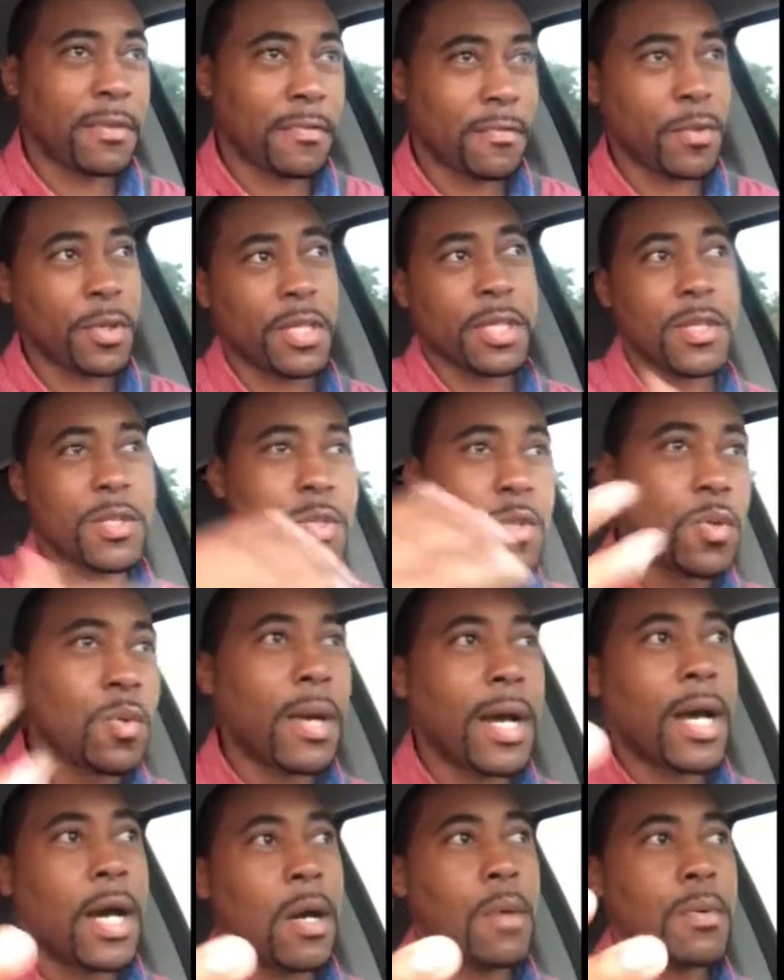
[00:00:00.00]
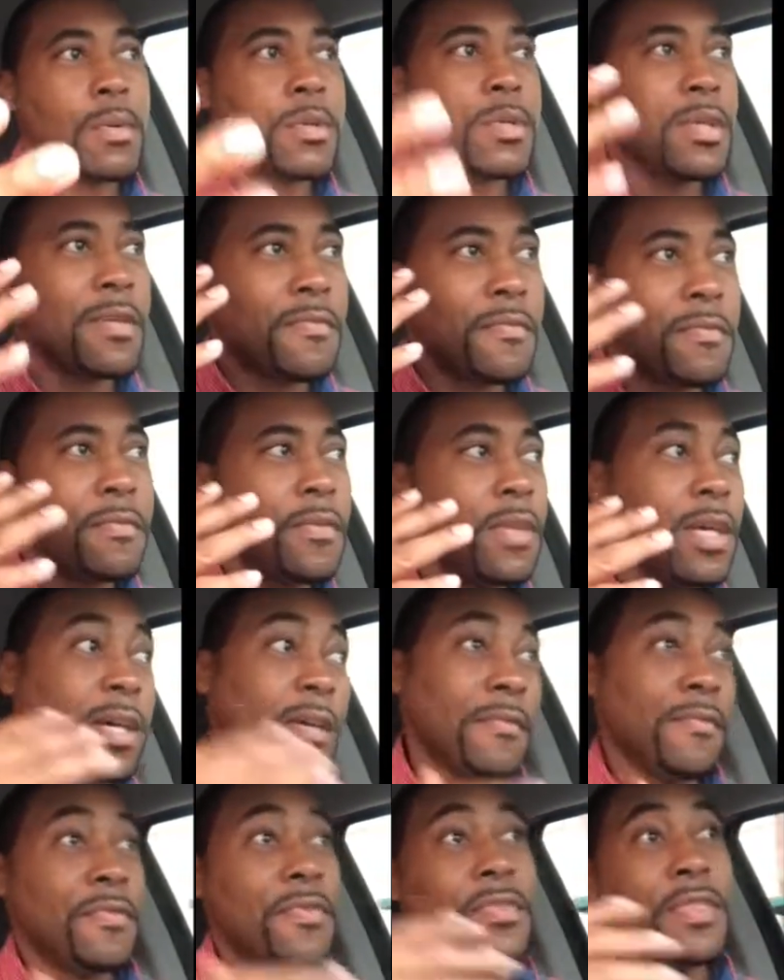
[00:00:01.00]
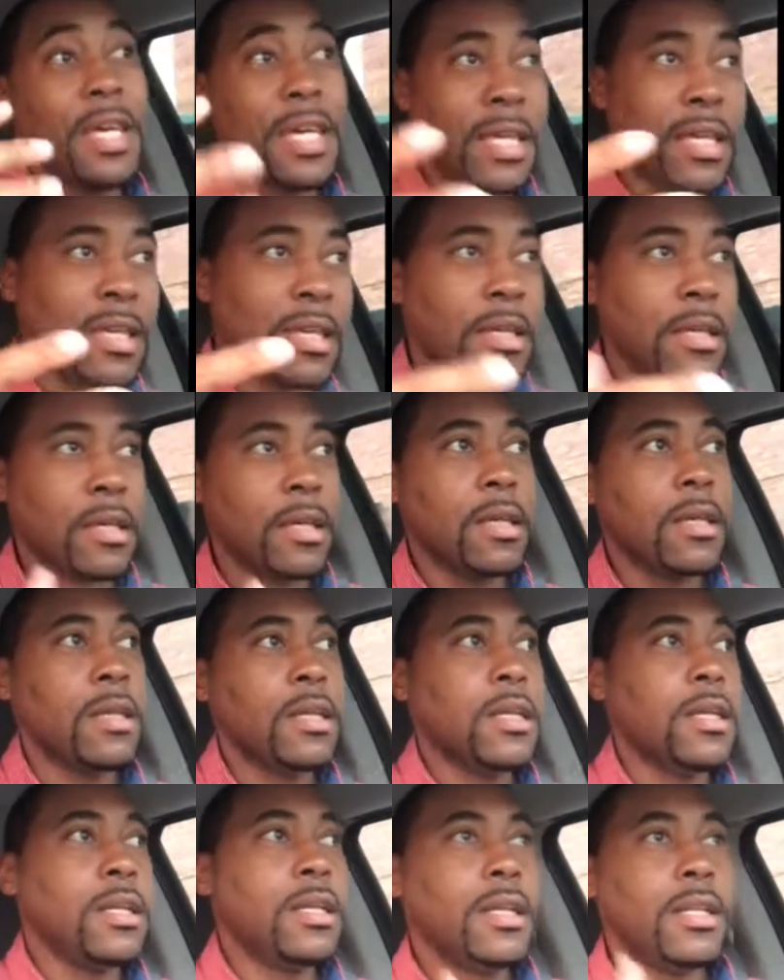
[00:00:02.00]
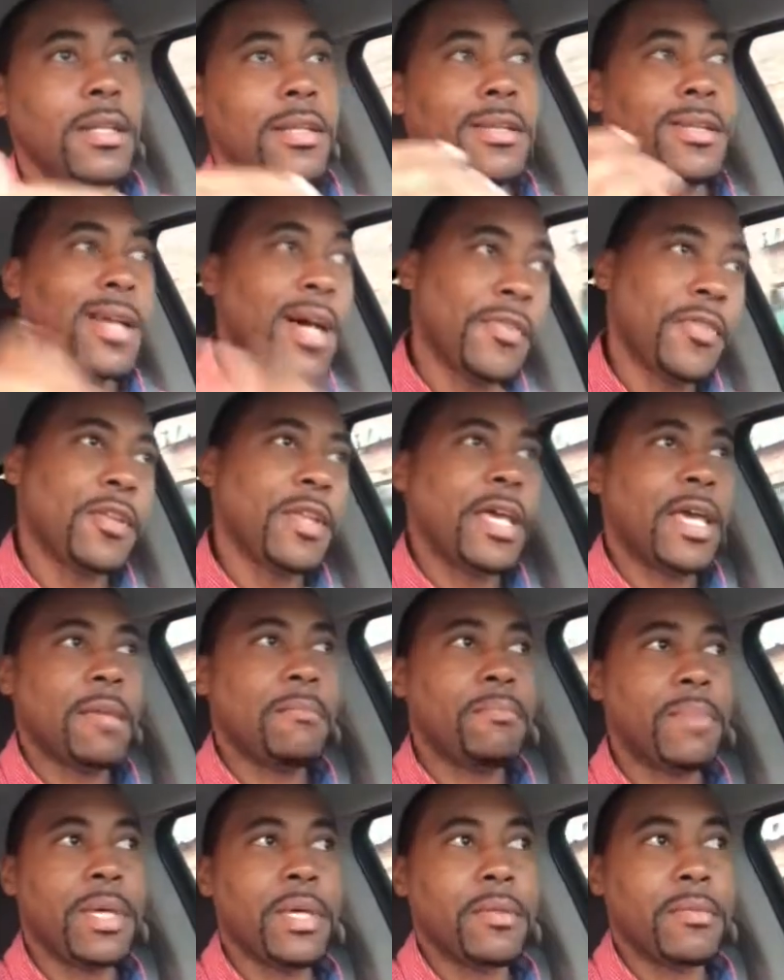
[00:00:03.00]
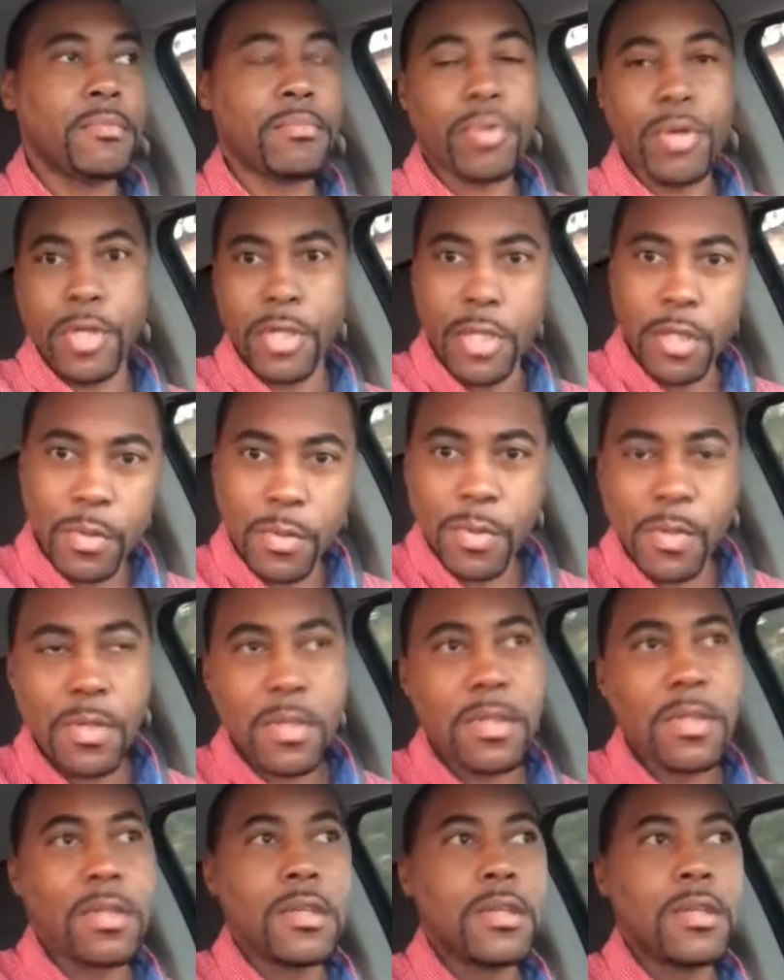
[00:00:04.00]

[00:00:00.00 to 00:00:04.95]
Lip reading: freaking 2 hours of thinking, nothing had been produced.